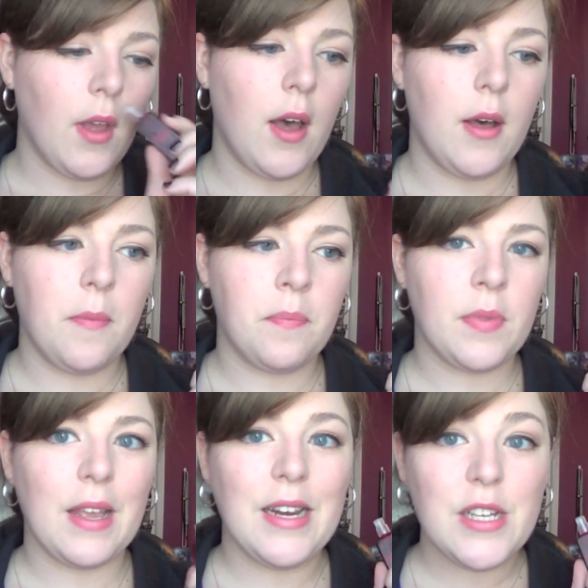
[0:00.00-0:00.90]

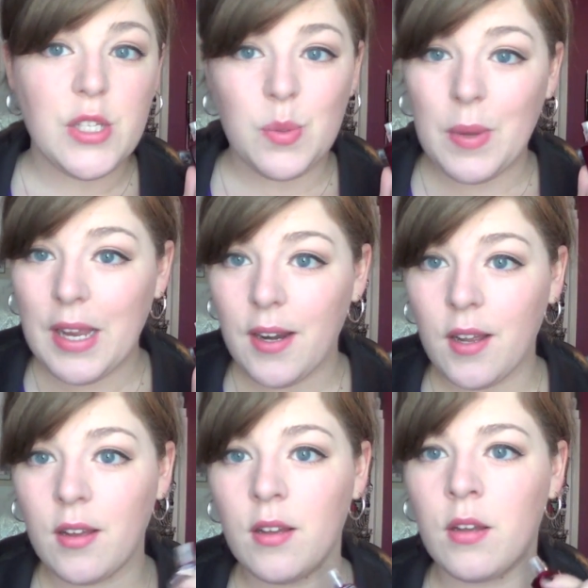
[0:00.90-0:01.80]
It is sweet.
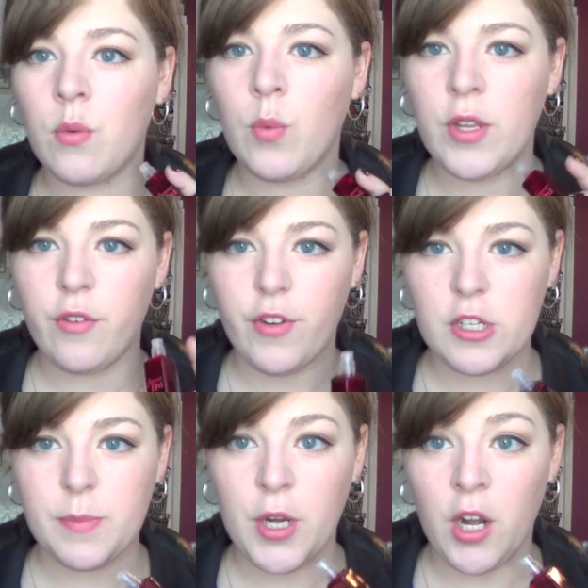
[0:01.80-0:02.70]
When you
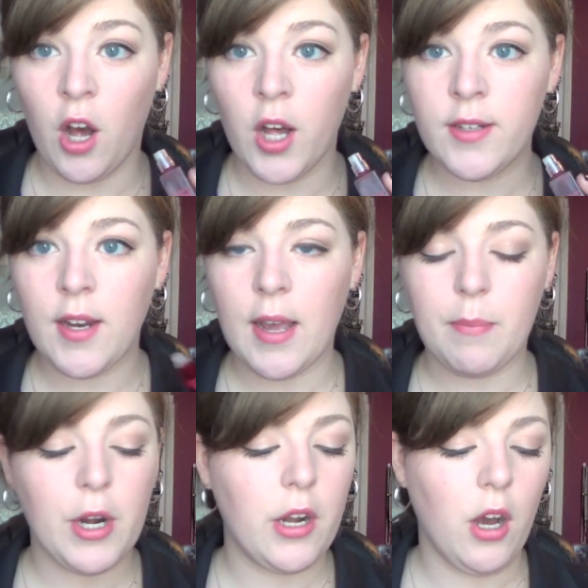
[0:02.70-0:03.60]
first put it on, I
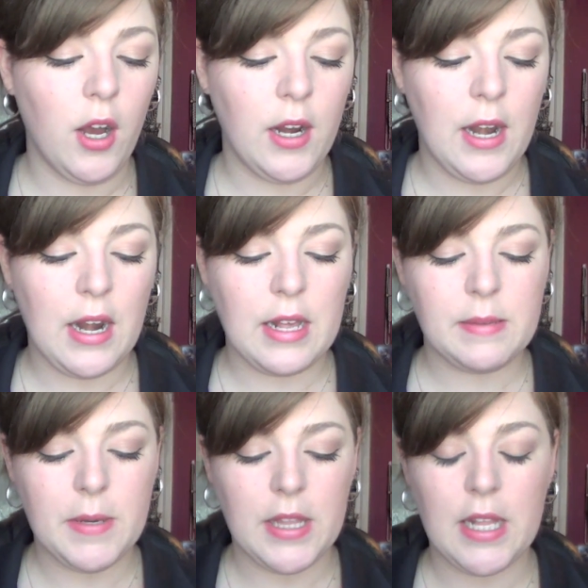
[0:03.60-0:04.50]
put it on and I
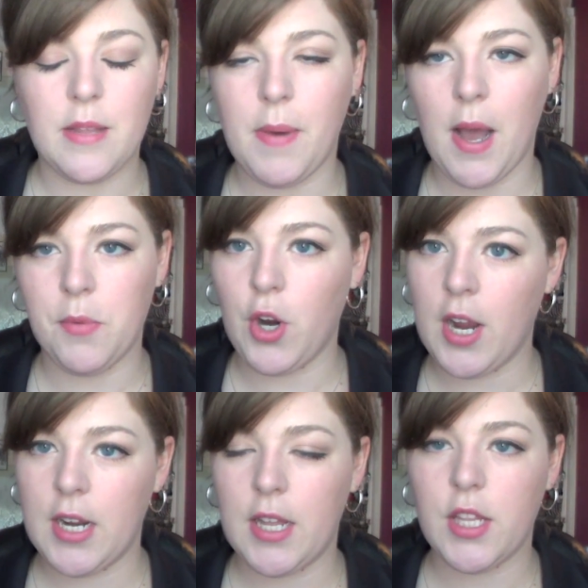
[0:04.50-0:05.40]
smelled like the
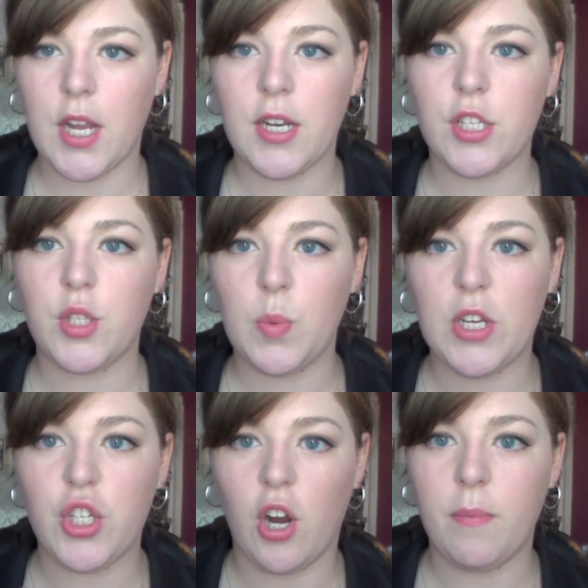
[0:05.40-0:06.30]
pomegranate, the kind of
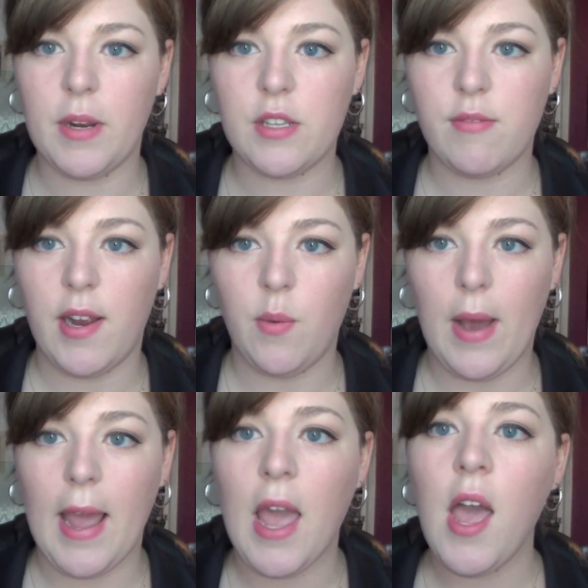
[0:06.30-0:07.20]
sweet sharpness right
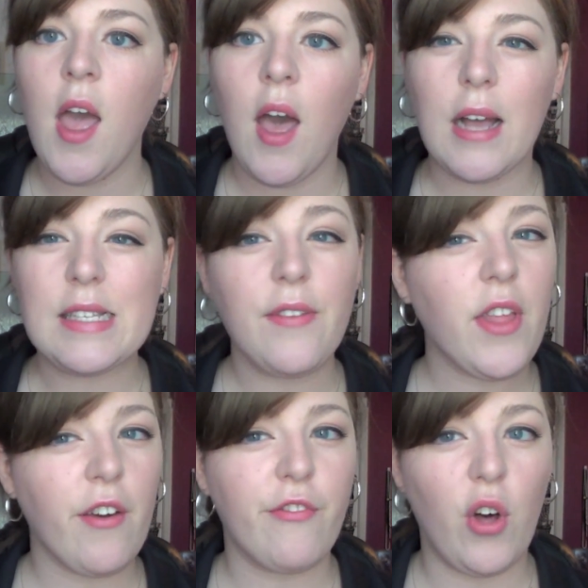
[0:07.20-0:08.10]
away. It's
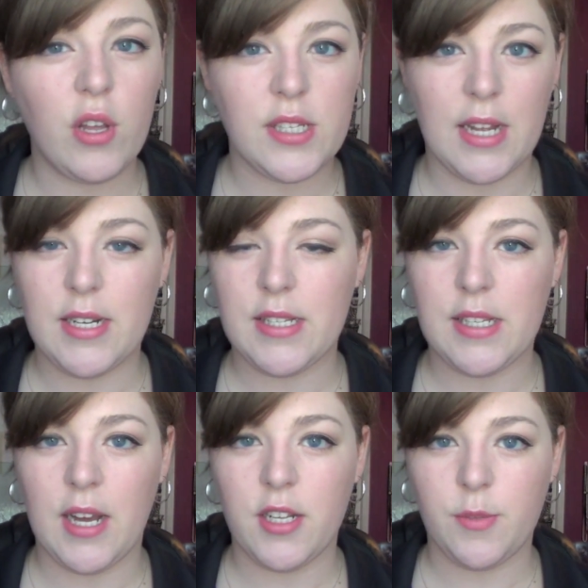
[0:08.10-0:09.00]
definitely a fall scent. It's
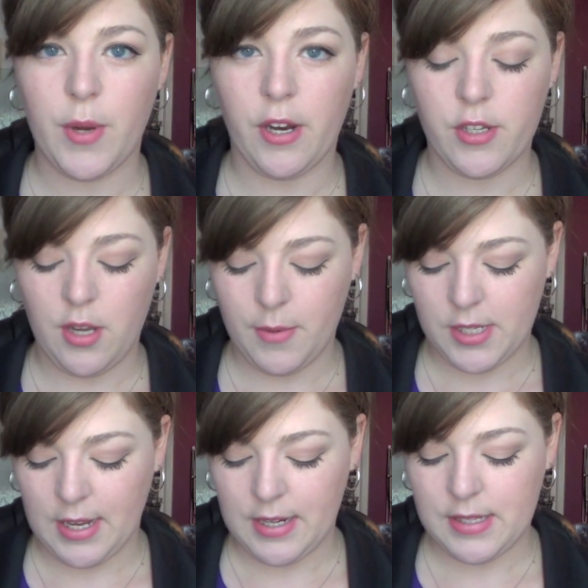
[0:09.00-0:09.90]
not a spring or summer
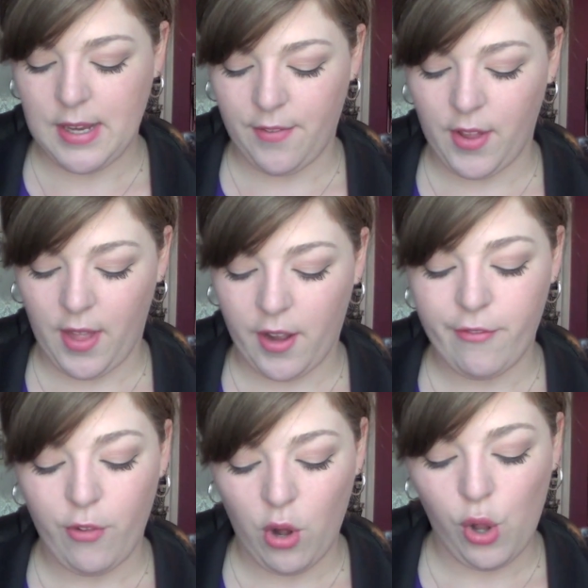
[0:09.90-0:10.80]
scent. It's definitely like a
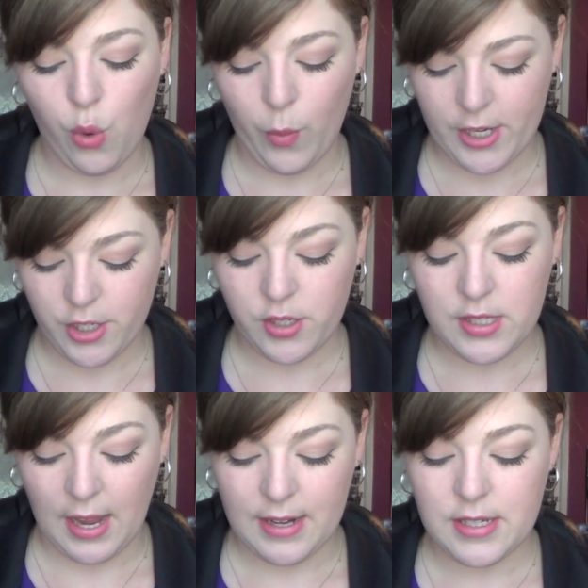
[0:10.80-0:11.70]
fall or winter
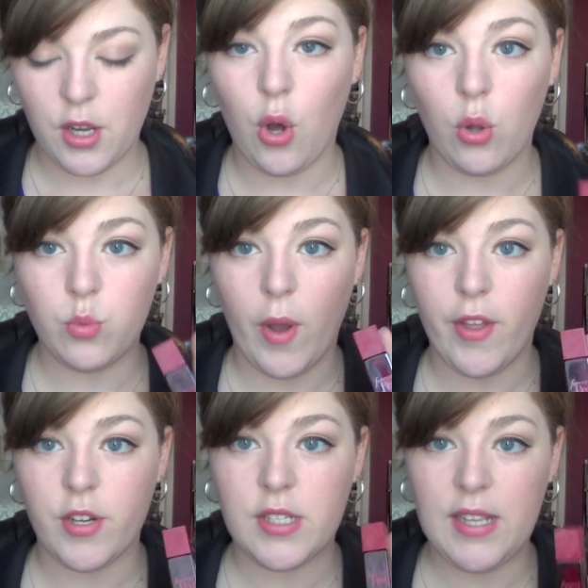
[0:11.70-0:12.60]
scent, a cold
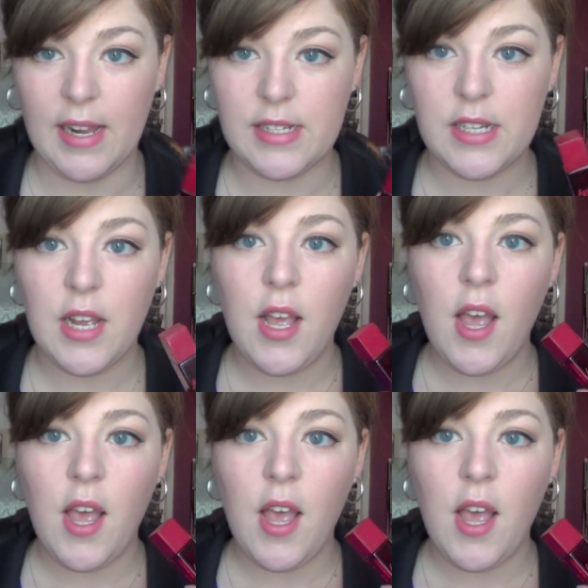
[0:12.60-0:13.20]
weather scent.